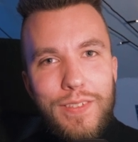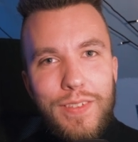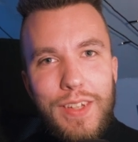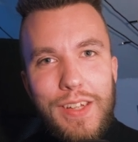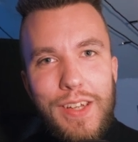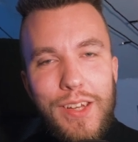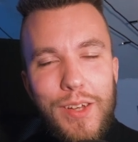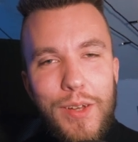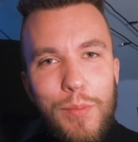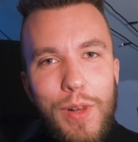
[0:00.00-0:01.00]

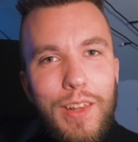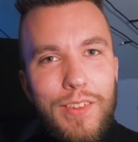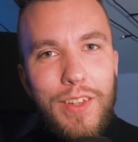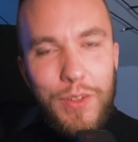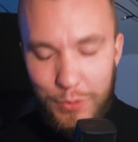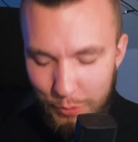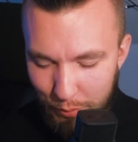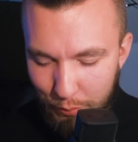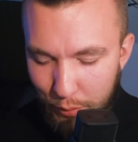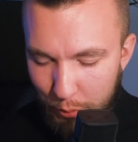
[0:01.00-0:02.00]
But let's get on to the
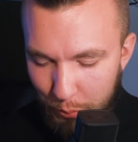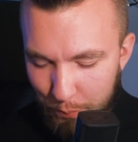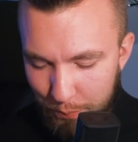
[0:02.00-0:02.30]
review.